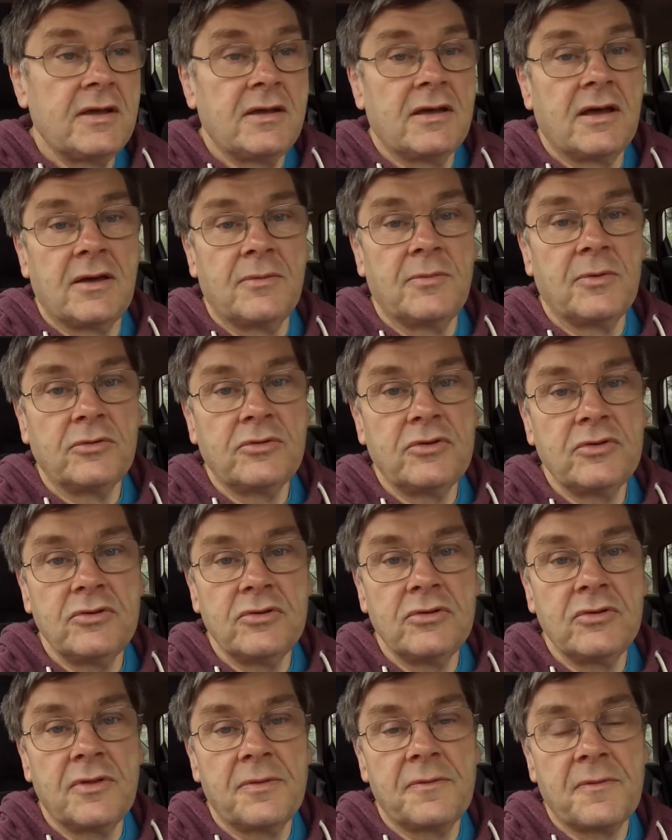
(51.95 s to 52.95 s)
We'll
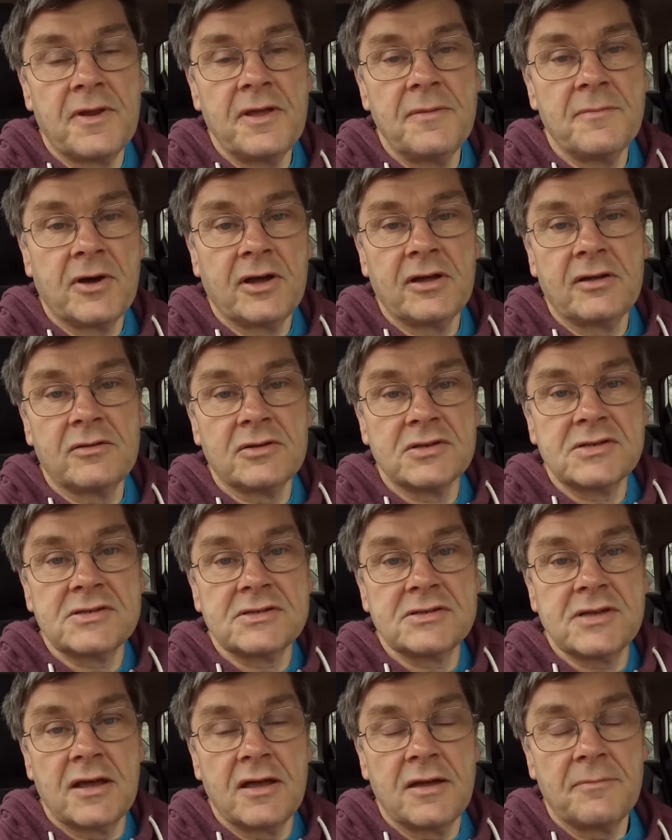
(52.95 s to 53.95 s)
do the 3
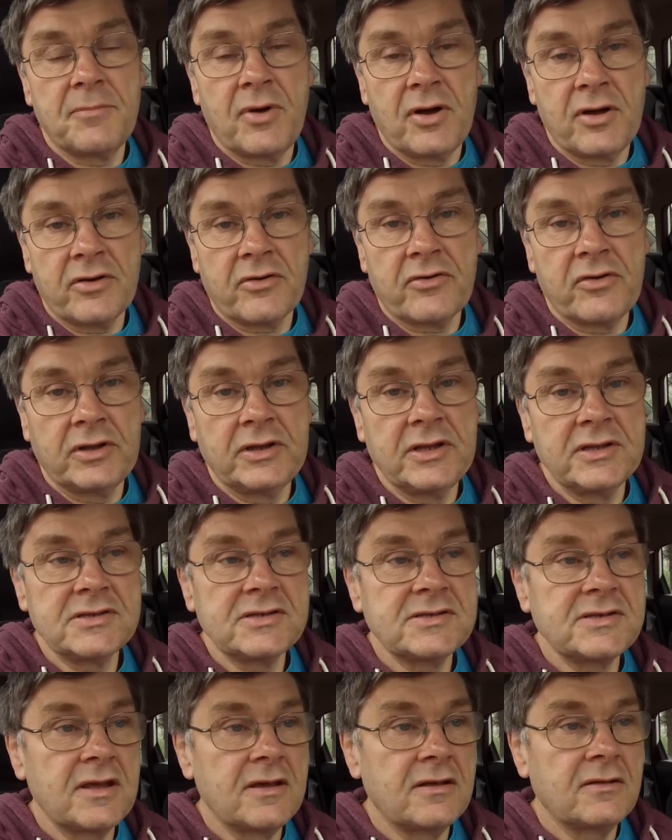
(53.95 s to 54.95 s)
miles park run
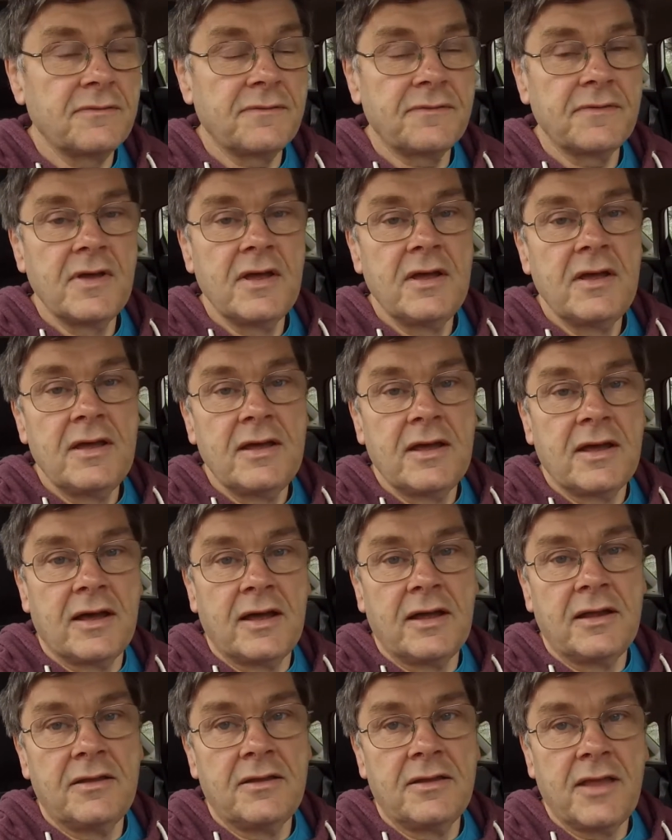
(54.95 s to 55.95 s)
itself,
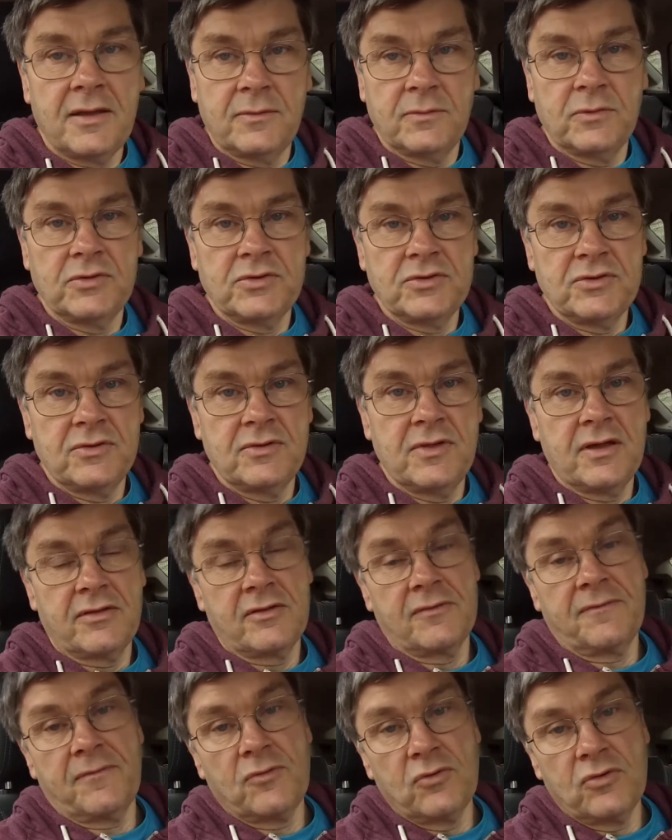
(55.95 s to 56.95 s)
and then we'll do the
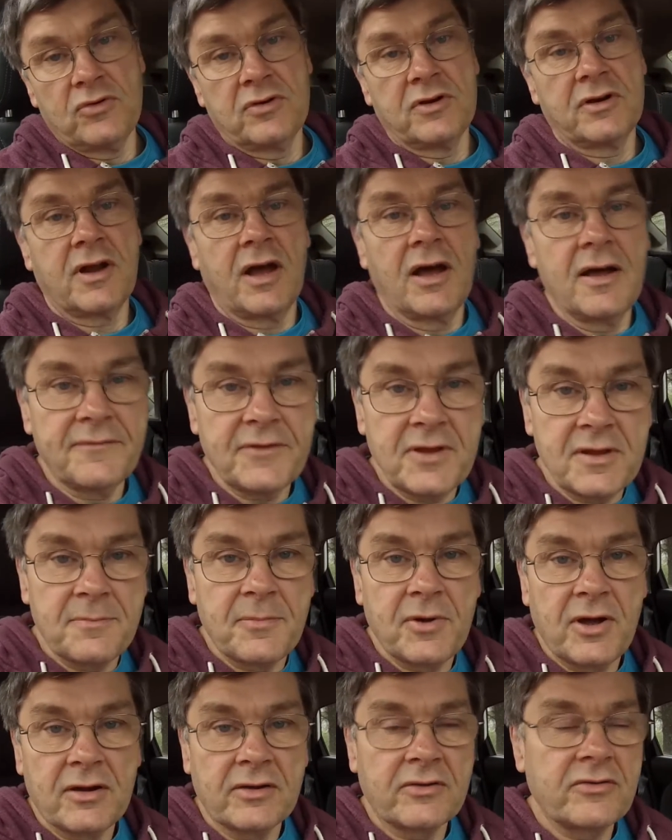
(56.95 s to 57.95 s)
other 4 after the
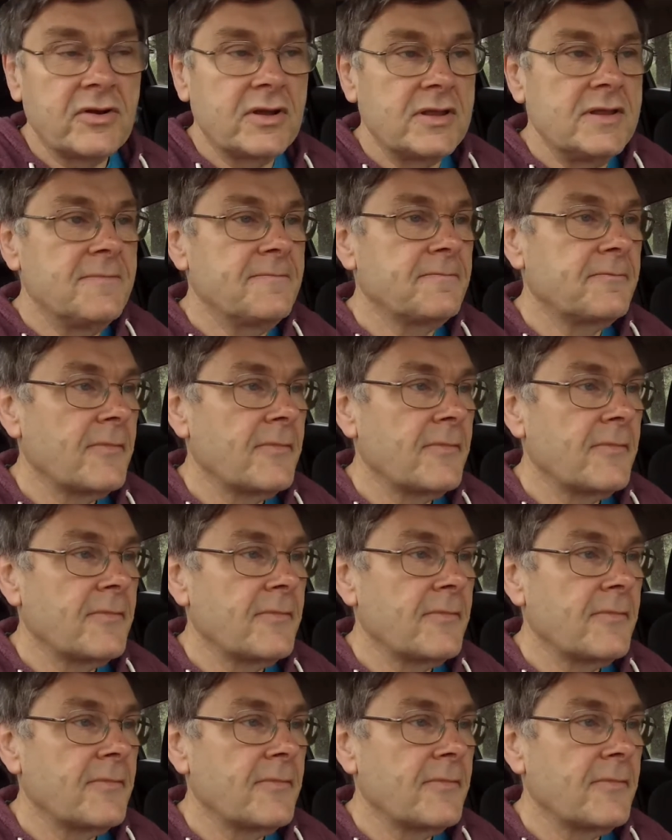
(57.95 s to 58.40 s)
park run.